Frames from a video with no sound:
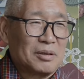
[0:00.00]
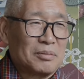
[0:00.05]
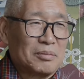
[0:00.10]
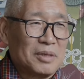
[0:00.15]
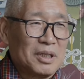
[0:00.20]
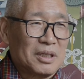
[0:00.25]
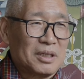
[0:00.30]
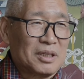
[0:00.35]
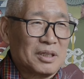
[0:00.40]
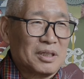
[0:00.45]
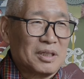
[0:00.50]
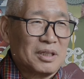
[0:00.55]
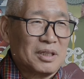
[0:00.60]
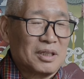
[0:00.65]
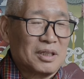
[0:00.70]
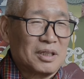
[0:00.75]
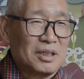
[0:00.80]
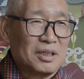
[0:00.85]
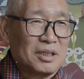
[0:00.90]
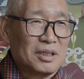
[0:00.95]
But
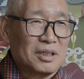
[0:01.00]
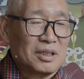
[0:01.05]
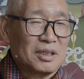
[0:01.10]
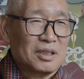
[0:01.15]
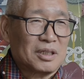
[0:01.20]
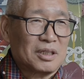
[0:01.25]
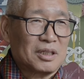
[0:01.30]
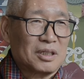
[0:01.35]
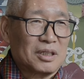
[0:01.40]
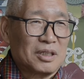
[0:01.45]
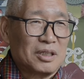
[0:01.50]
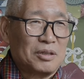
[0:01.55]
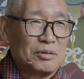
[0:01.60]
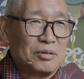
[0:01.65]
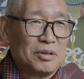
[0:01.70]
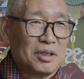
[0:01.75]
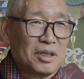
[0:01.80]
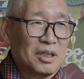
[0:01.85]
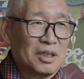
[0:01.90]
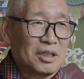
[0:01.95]
uh, if
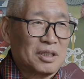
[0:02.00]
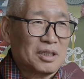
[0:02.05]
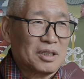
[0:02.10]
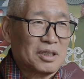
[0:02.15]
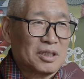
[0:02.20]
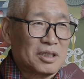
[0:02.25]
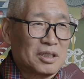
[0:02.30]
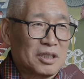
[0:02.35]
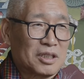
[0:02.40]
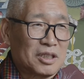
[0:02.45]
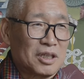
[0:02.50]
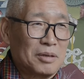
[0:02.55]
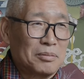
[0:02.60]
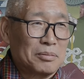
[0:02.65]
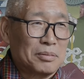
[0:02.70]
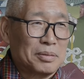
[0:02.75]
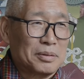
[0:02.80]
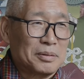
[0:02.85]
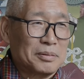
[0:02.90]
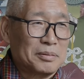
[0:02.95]
you get
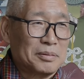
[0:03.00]
Trump,